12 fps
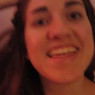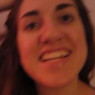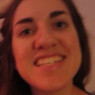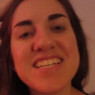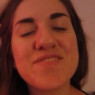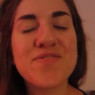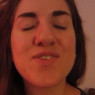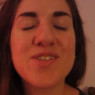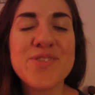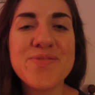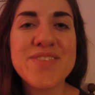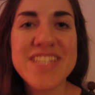That is it for
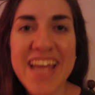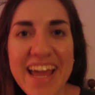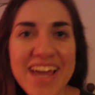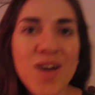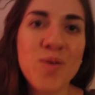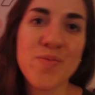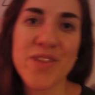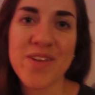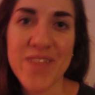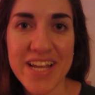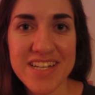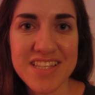today. Hopefully you
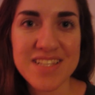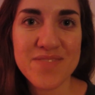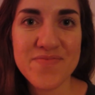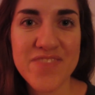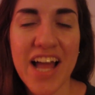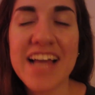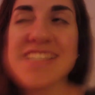liked this. I